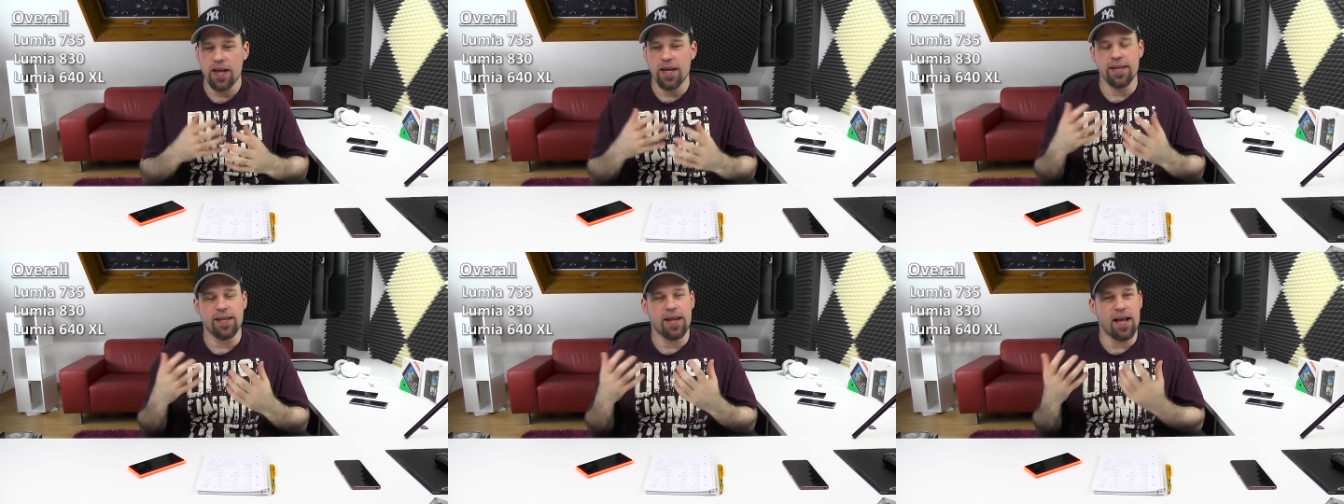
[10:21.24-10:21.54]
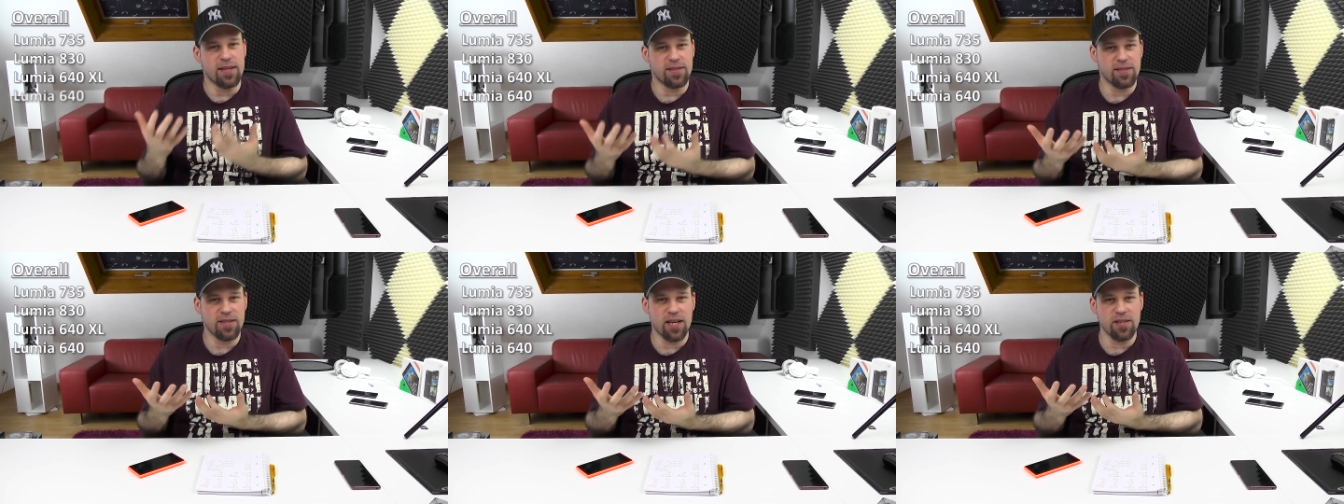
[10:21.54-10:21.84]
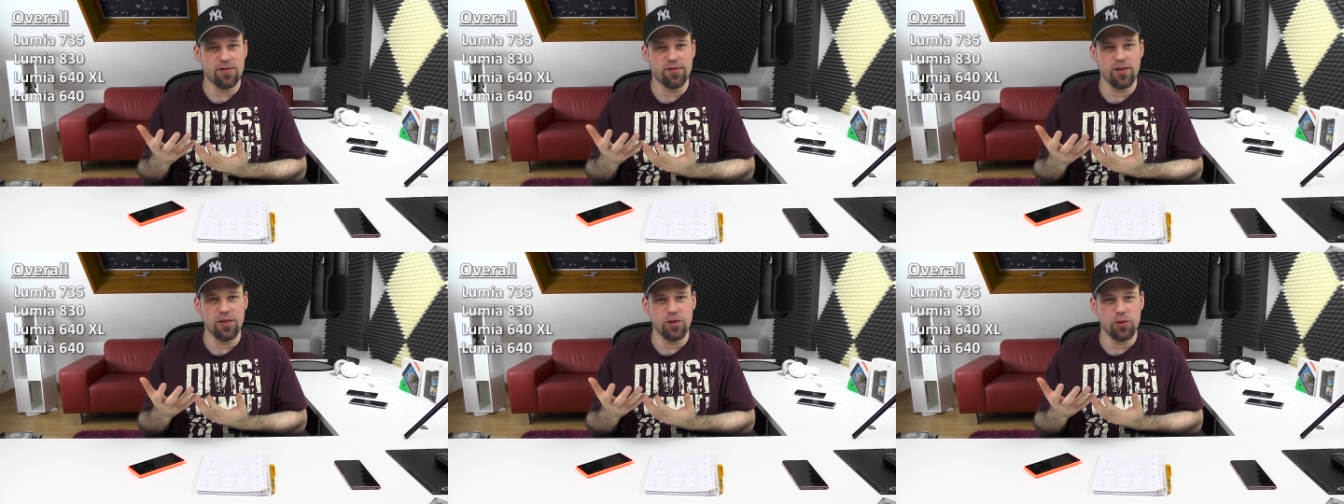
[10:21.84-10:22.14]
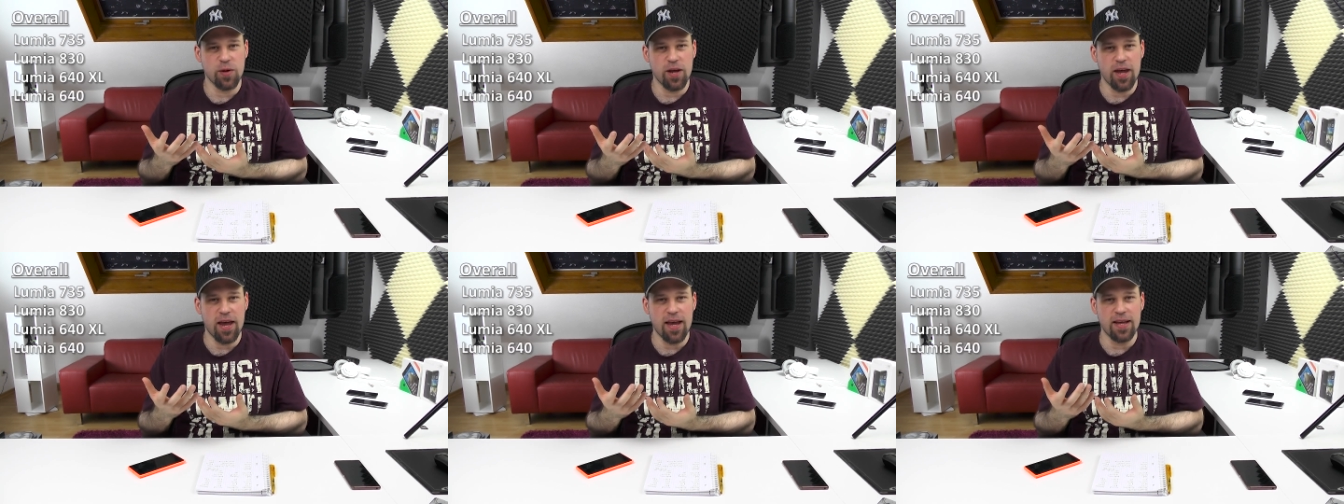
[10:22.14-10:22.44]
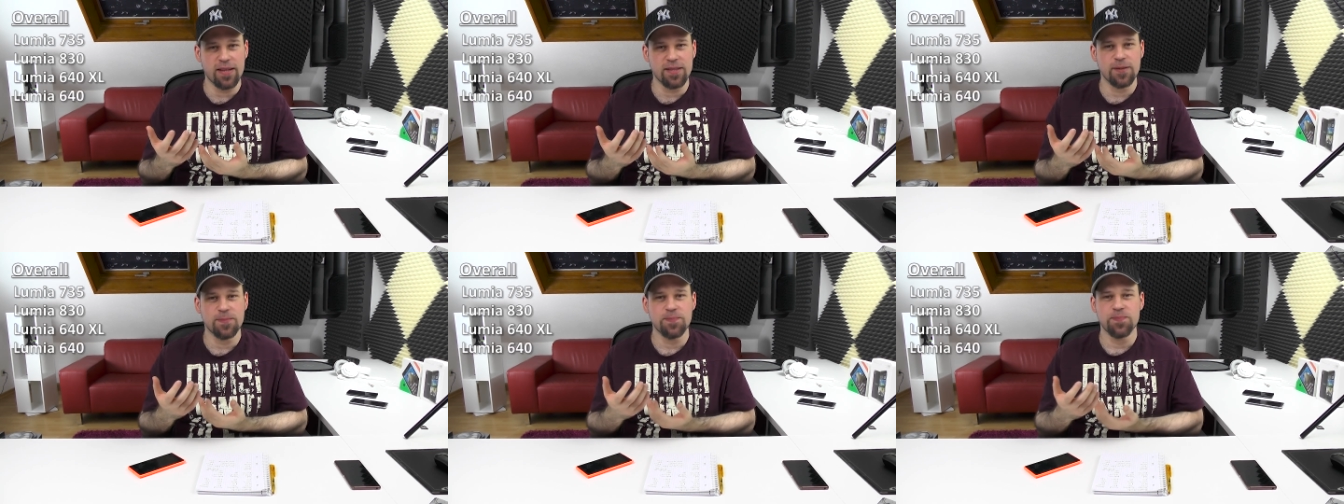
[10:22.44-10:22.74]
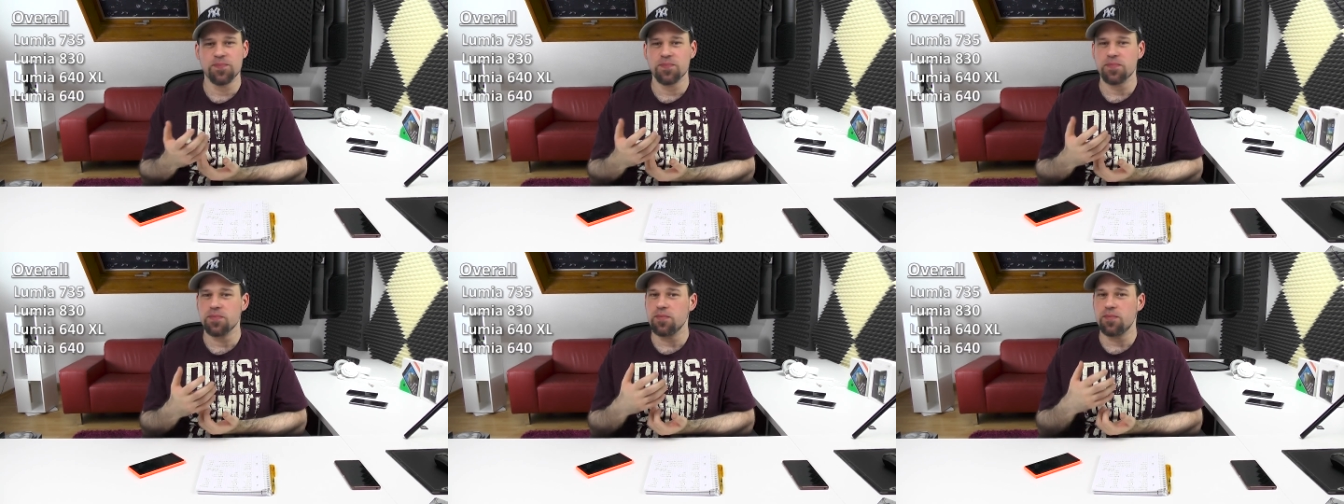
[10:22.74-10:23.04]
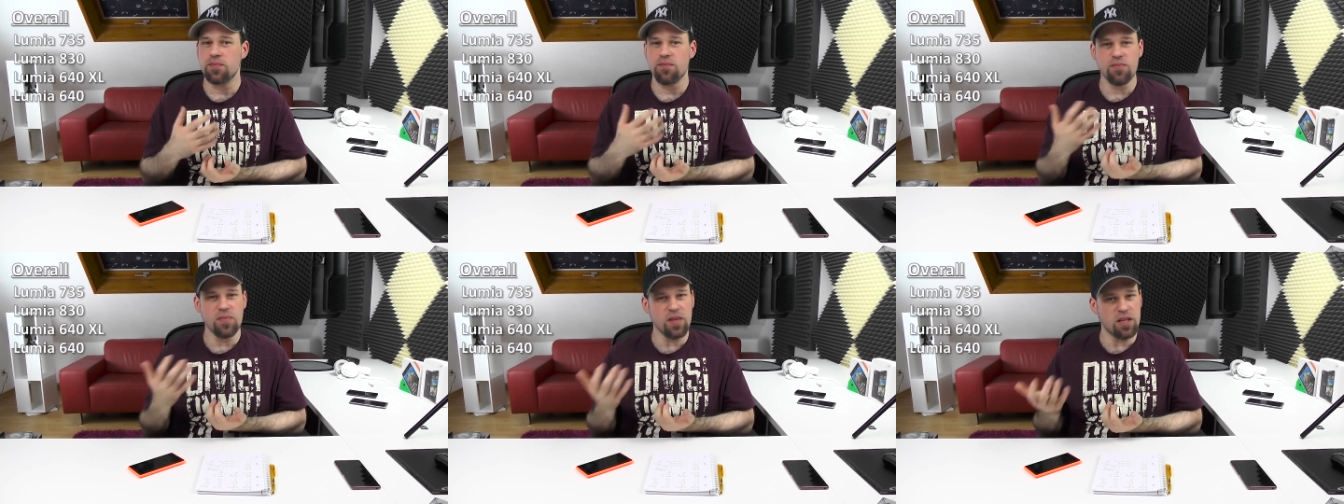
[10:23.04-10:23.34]
It has a nice feel to the hand,
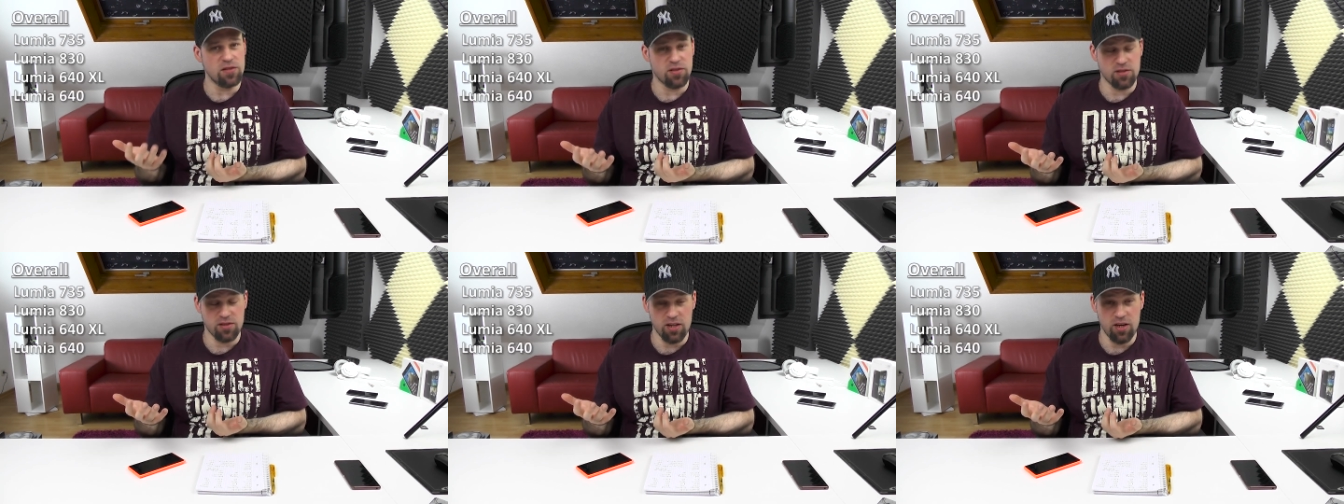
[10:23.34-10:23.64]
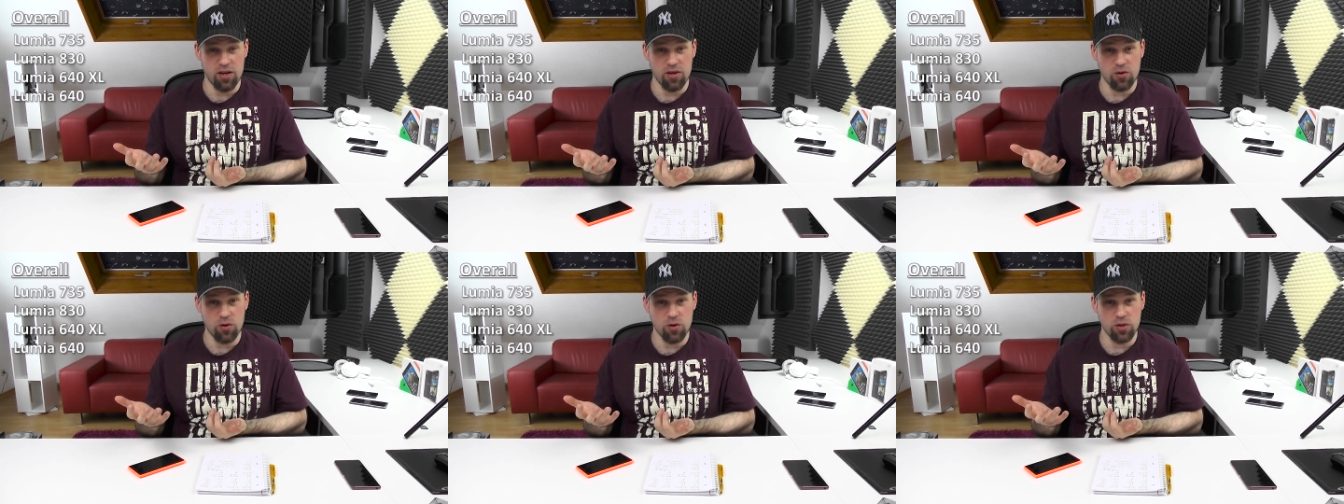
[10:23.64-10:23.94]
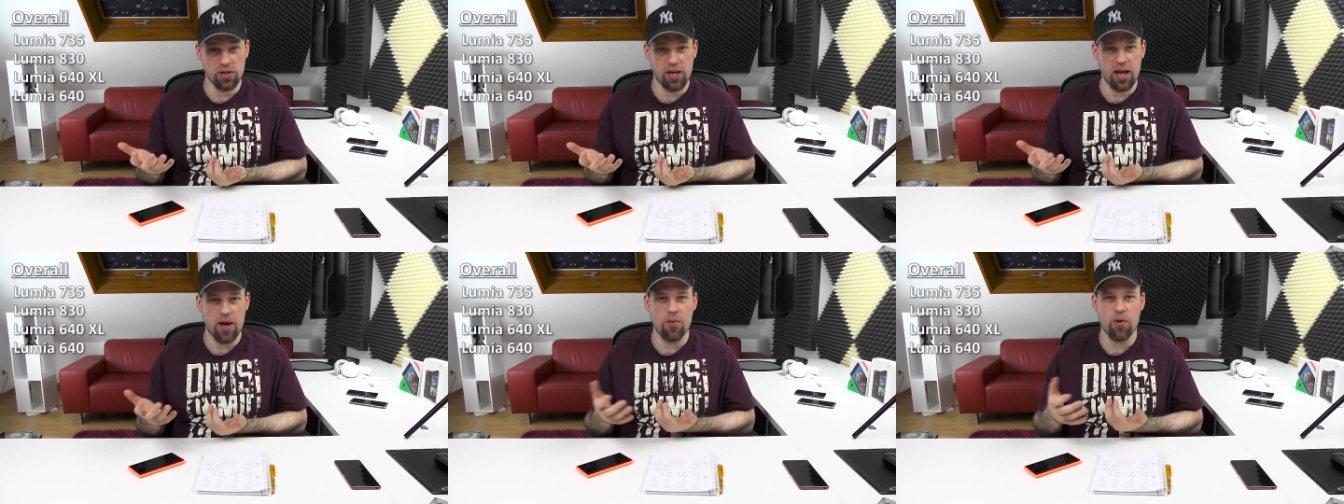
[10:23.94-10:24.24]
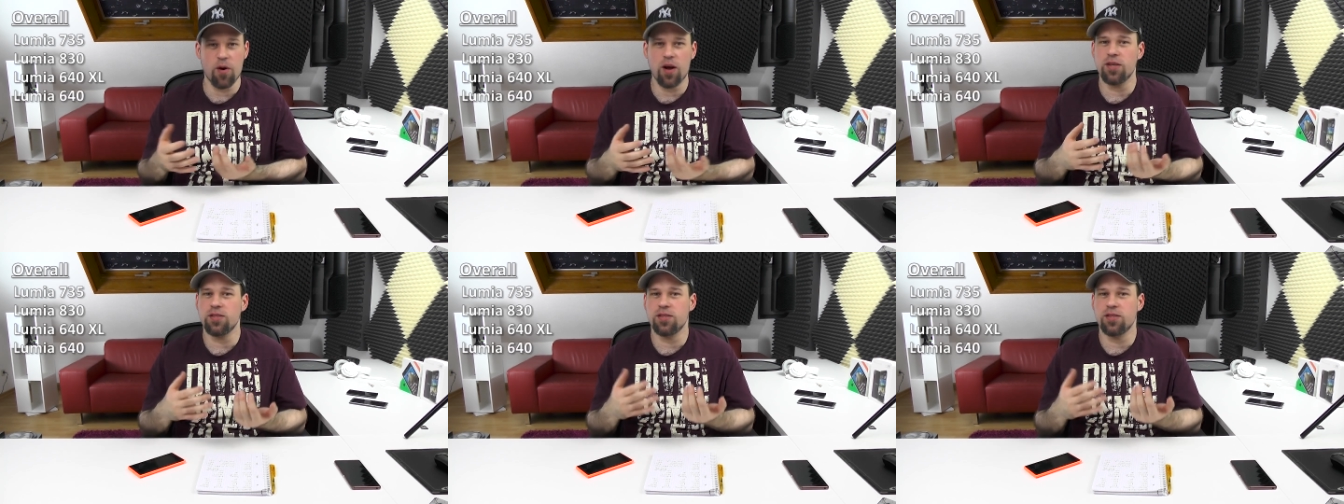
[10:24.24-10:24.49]
still a good camera,